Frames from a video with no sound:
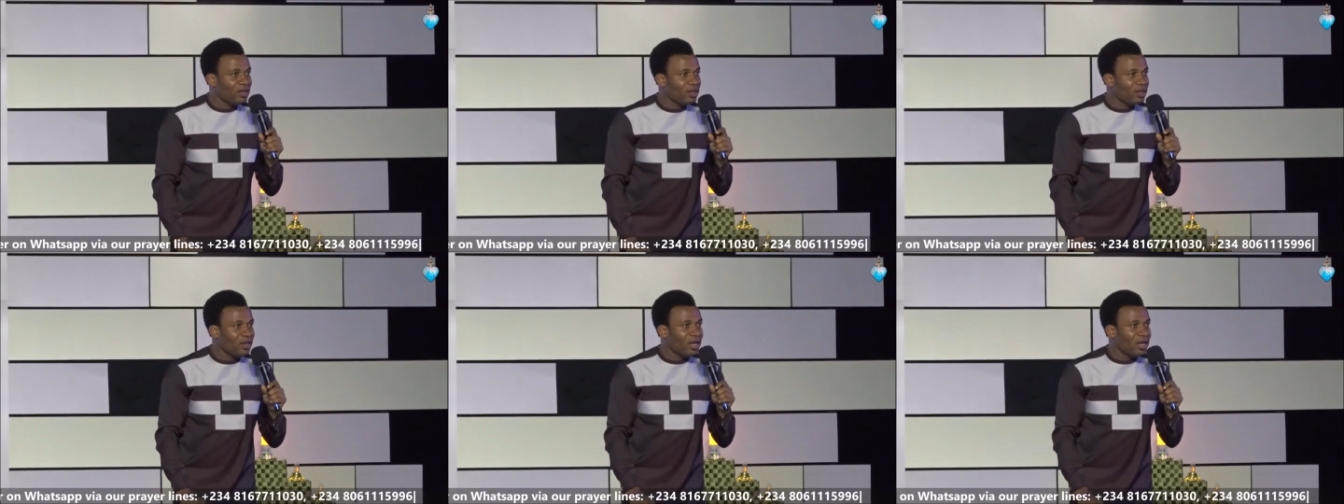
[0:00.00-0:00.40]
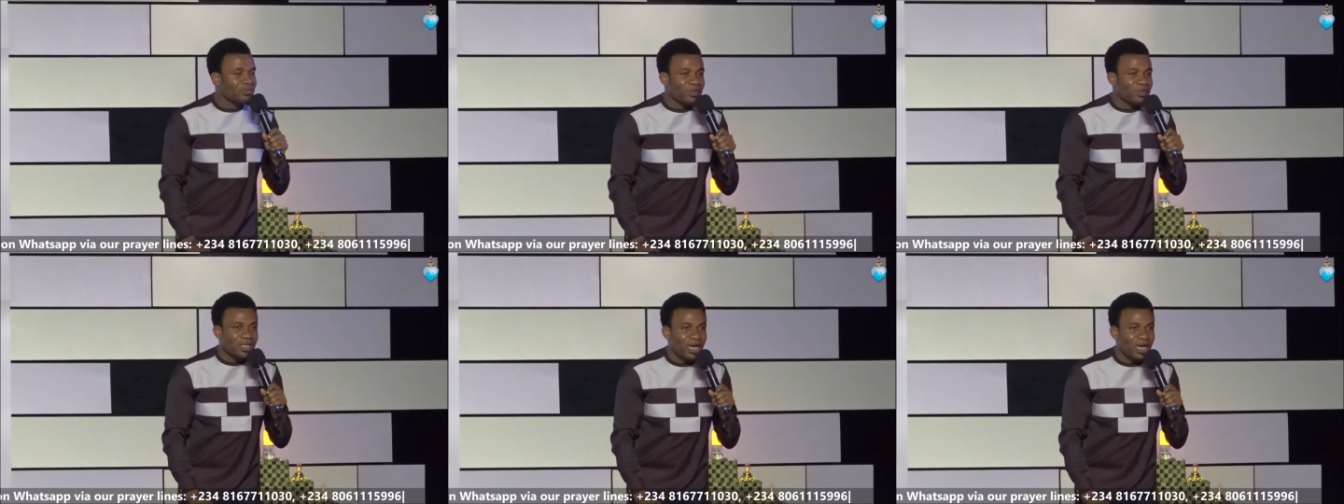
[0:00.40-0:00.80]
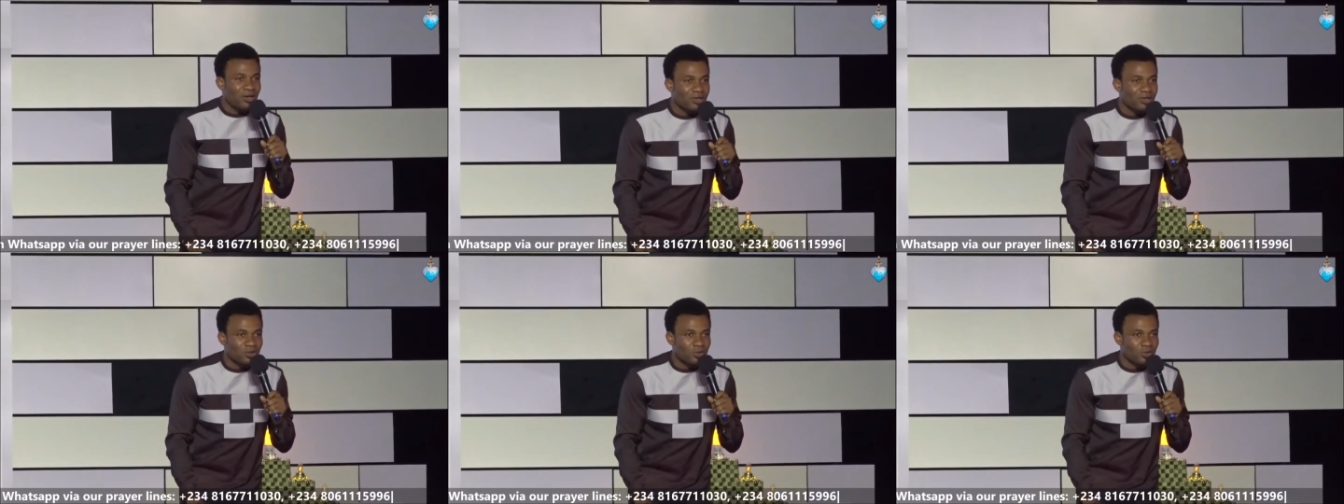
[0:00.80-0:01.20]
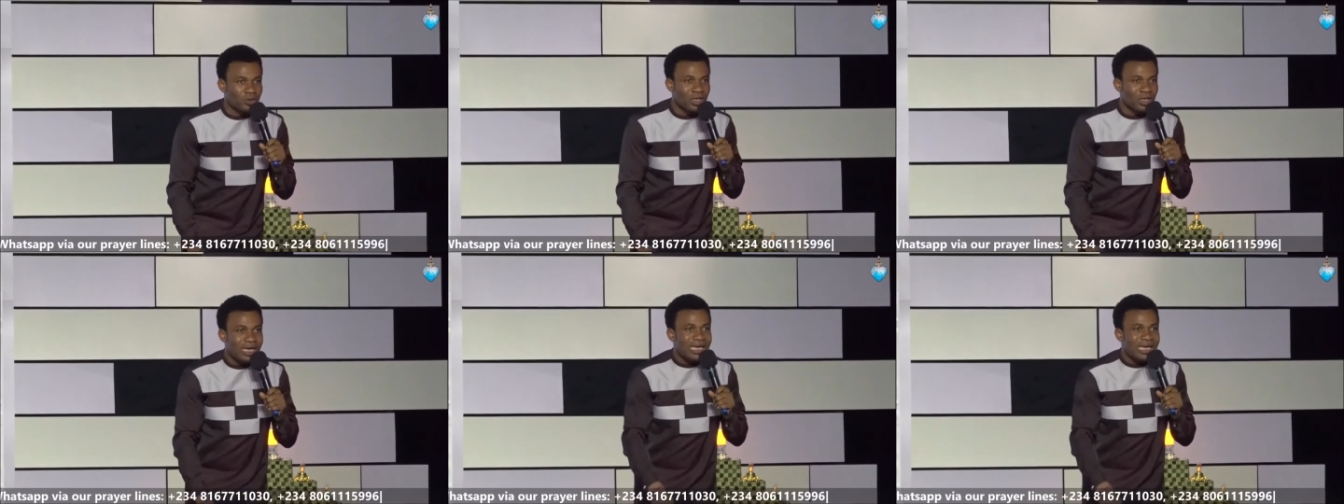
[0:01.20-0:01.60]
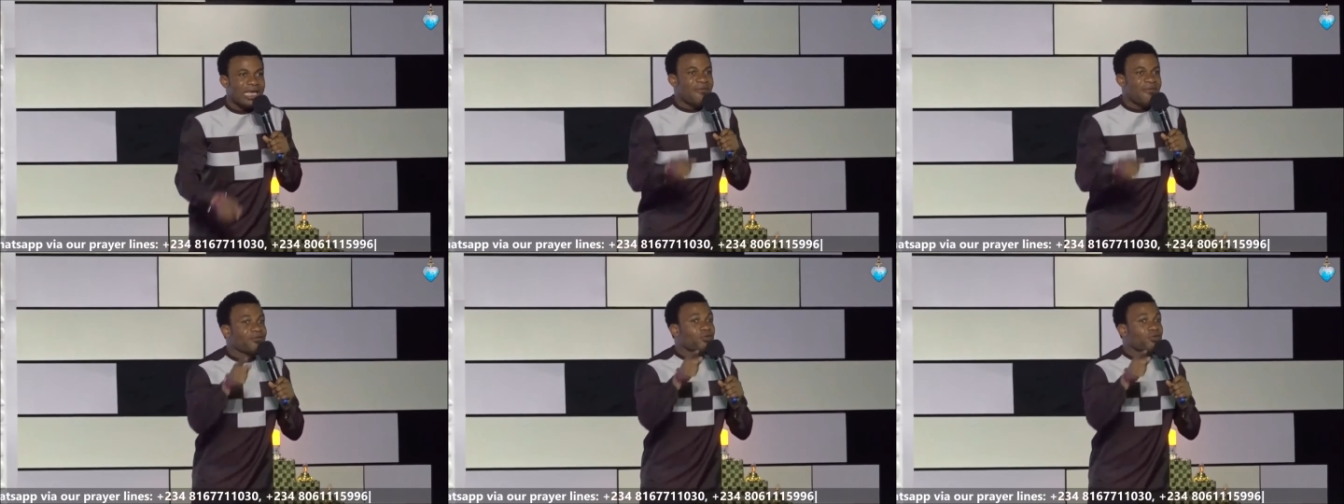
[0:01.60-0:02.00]
Let me tell you the truth.
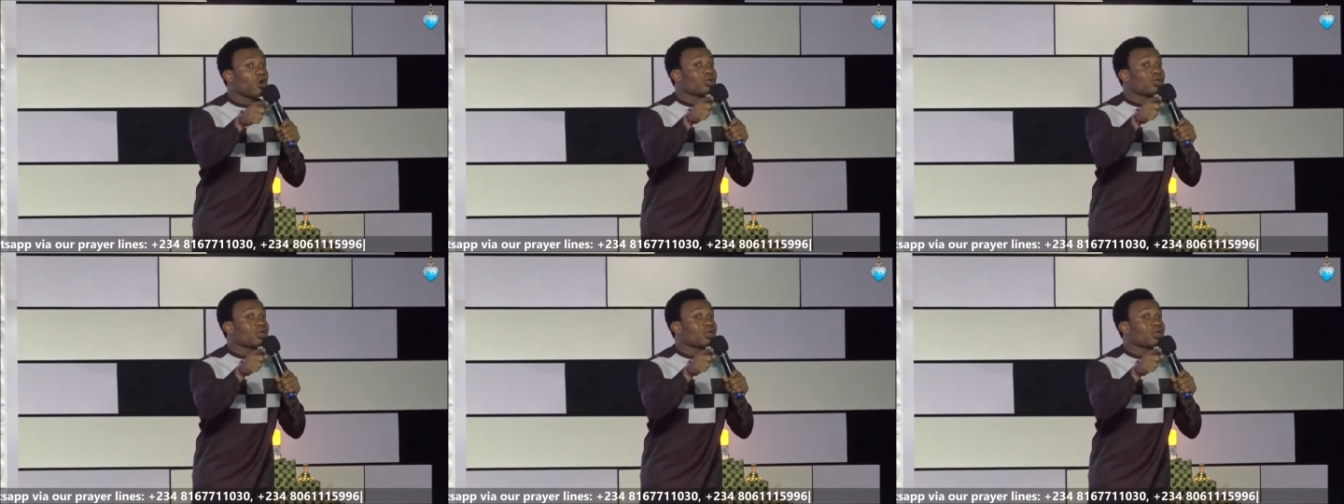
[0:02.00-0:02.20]
If not